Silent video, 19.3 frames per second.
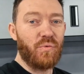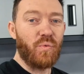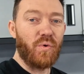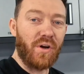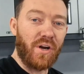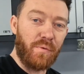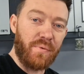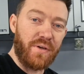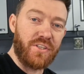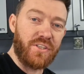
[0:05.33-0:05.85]
we're
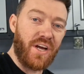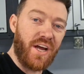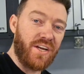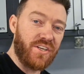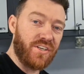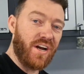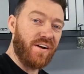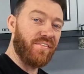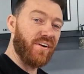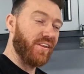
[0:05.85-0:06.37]
going to be
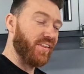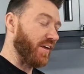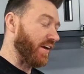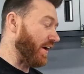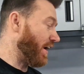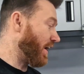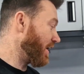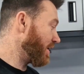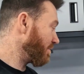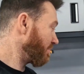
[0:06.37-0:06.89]
changing everything
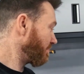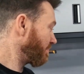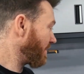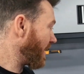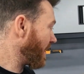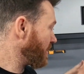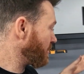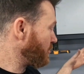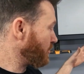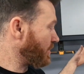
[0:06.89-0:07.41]
up.
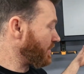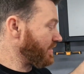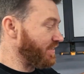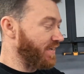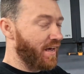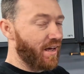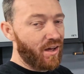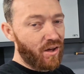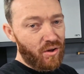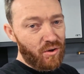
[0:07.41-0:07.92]
As you can
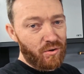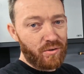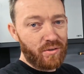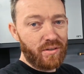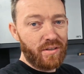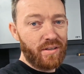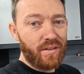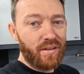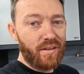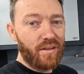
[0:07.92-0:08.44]
tell,
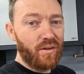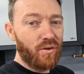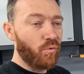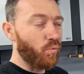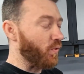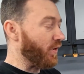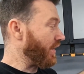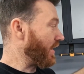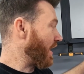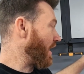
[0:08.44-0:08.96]

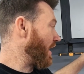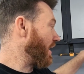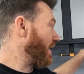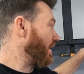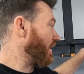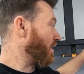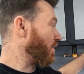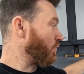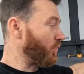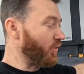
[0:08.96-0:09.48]
we
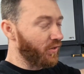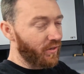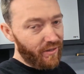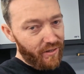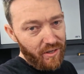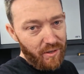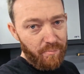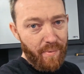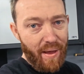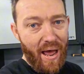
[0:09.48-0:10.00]
got a really
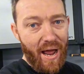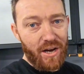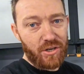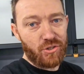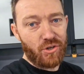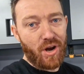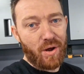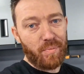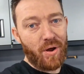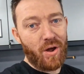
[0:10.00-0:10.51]
good
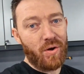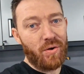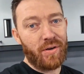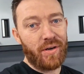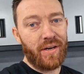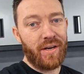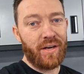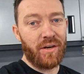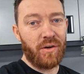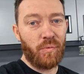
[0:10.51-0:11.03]
backdrop going
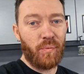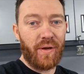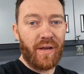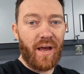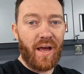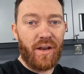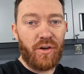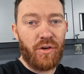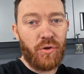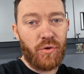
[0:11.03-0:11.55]
here. We
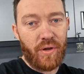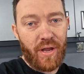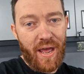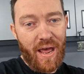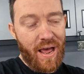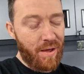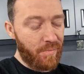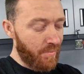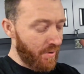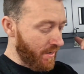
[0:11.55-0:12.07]
got new
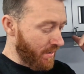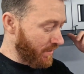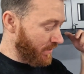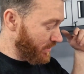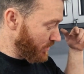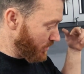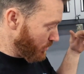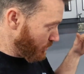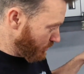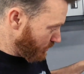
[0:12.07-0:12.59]

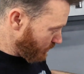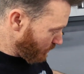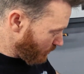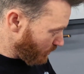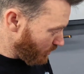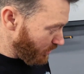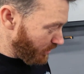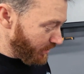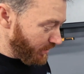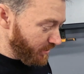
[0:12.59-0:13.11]
cabinets, new
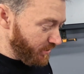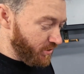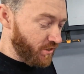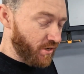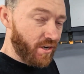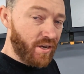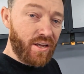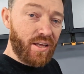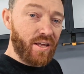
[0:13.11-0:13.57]
storage.